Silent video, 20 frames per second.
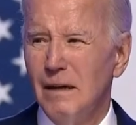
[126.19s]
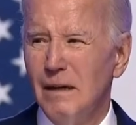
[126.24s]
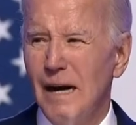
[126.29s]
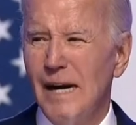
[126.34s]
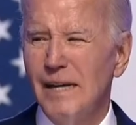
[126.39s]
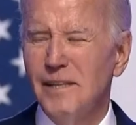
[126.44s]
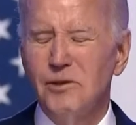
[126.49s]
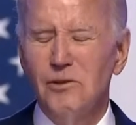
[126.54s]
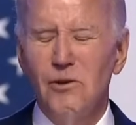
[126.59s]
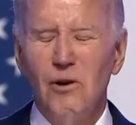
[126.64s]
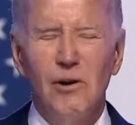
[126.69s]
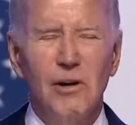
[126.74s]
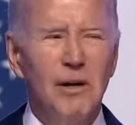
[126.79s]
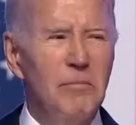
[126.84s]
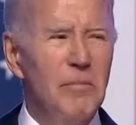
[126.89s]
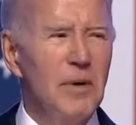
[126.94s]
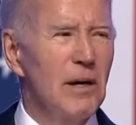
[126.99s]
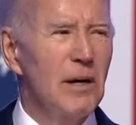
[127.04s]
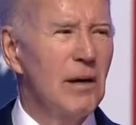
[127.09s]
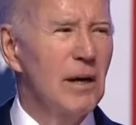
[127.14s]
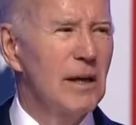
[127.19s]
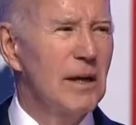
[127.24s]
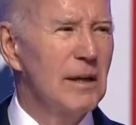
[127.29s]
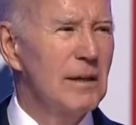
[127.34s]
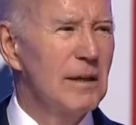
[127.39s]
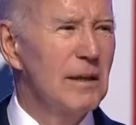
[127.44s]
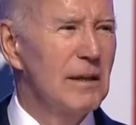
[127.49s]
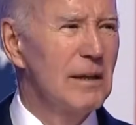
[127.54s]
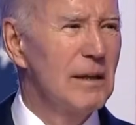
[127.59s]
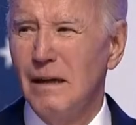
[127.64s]
I saw an
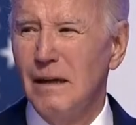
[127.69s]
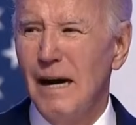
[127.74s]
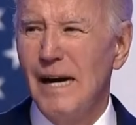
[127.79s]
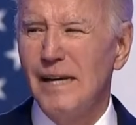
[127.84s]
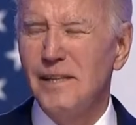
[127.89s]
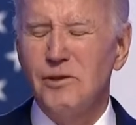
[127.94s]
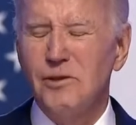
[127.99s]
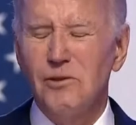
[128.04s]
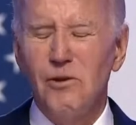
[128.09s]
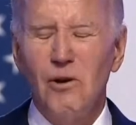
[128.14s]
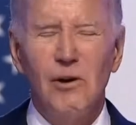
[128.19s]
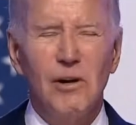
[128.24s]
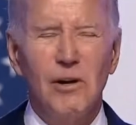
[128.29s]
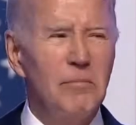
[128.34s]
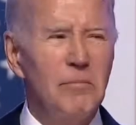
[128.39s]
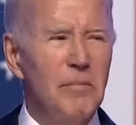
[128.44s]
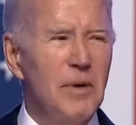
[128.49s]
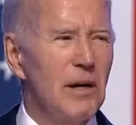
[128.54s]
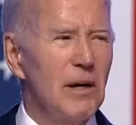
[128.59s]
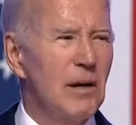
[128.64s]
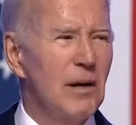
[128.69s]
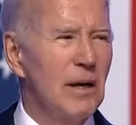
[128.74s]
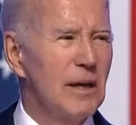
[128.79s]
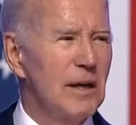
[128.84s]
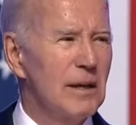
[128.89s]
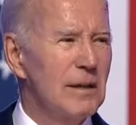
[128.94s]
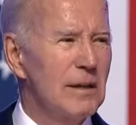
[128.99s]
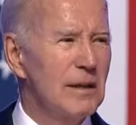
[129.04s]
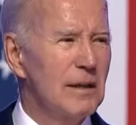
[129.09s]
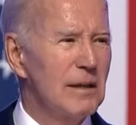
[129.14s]
American, I saw an
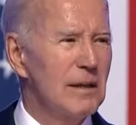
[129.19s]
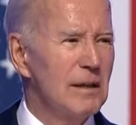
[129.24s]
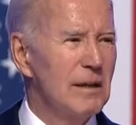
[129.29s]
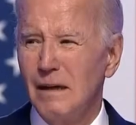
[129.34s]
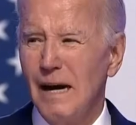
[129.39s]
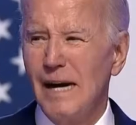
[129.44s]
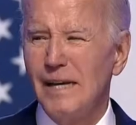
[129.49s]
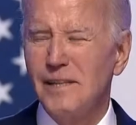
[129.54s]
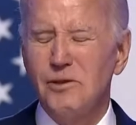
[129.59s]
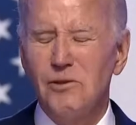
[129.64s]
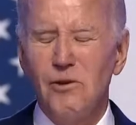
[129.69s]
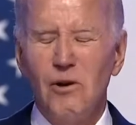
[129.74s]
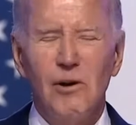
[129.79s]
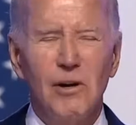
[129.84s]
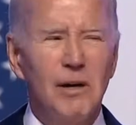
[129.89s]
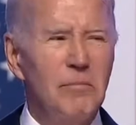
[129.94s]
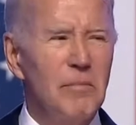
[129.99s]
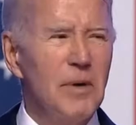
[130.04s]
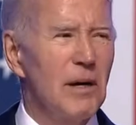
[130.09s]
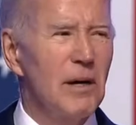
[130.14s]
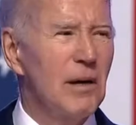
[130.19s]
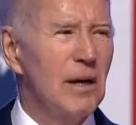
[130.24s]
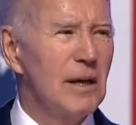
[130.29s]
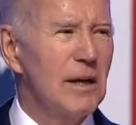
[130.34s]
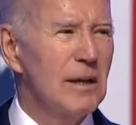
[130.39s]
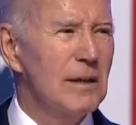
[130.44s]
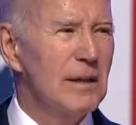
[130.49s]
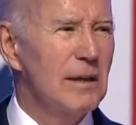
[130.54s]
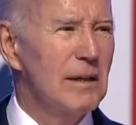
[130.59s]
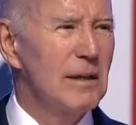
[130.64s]
American, I saw an
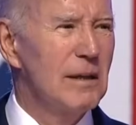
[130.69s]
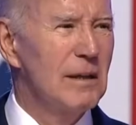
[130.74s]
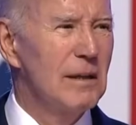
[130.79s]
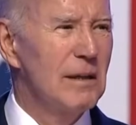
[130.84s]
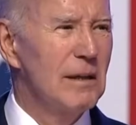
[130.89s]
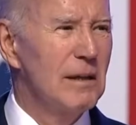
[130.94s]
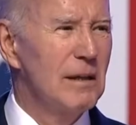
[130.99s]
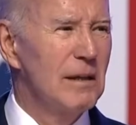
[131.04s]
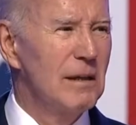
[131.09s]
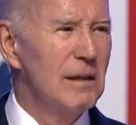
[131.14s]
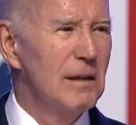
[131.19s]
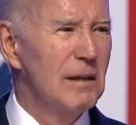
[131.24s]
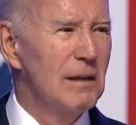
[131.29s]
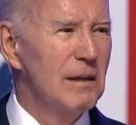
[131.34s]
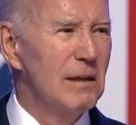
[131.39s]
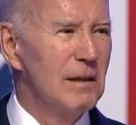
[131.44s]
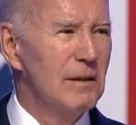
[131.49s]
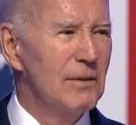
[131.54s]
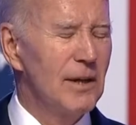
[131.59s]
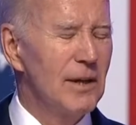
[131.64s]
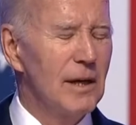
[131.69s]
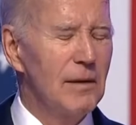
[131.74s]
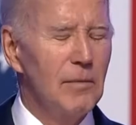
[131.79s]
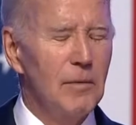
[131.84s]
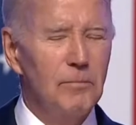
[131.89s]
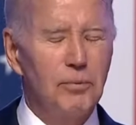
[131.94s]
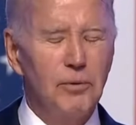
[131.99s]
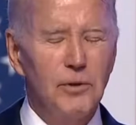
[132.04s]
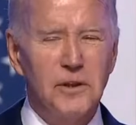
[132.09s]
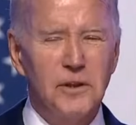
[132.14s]
American that had
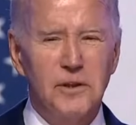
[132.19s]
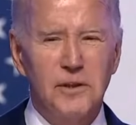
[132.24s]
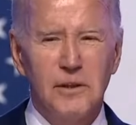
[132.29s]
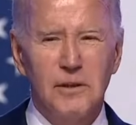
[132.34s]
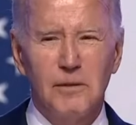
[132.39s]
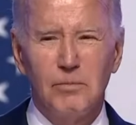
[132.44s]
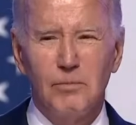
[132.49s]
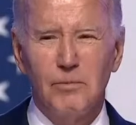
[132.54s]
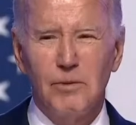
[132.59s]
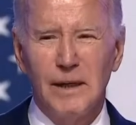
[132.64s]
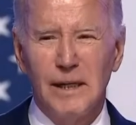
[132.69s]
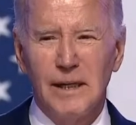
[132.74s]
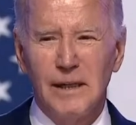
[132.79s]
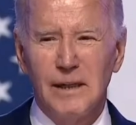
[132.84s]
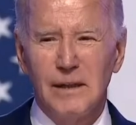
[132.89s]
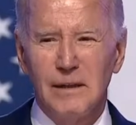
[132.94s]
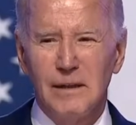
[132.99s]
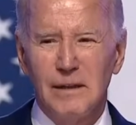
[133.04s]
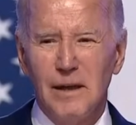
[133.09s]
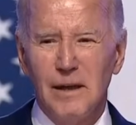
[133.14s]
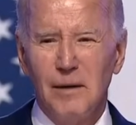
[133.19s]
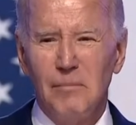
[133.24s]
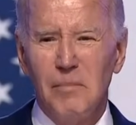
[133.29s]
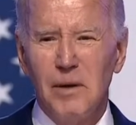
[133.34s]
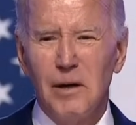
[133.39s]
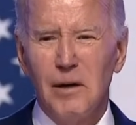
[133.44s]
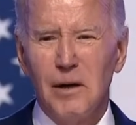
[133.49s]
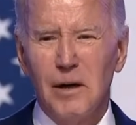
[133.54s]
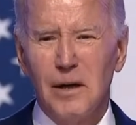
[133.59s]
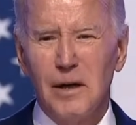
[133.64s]
been pushed to the brink,
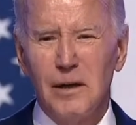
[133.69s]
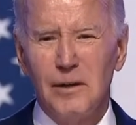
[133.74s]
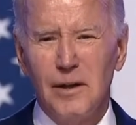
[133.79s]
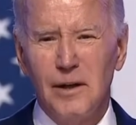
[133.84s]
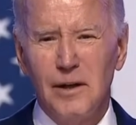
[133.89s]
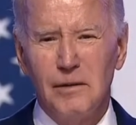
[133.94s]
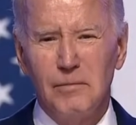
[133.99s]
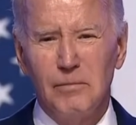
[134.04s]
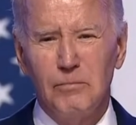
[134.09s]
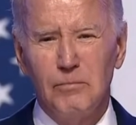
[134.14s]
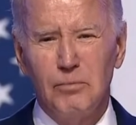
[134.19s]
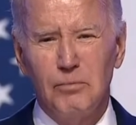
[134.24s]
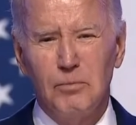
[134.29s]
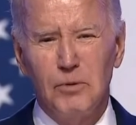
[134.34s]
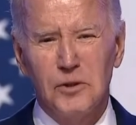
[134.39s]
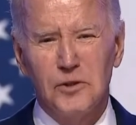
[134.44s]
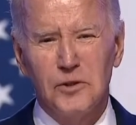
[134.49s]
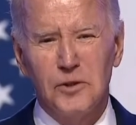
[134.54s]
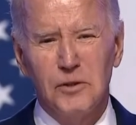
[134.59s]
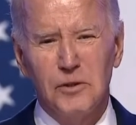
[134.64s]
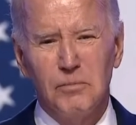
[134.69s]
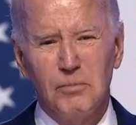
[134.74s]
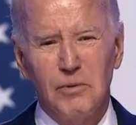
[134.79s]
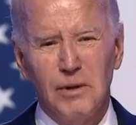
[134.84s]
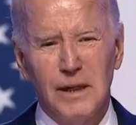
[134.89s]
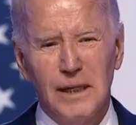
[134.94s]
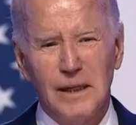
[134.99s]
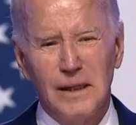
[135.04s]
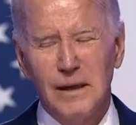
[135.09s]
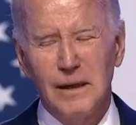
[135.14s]
America that had been pushed to the
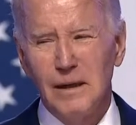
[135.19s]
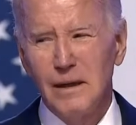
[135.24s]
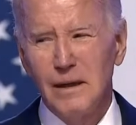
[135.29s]
brink.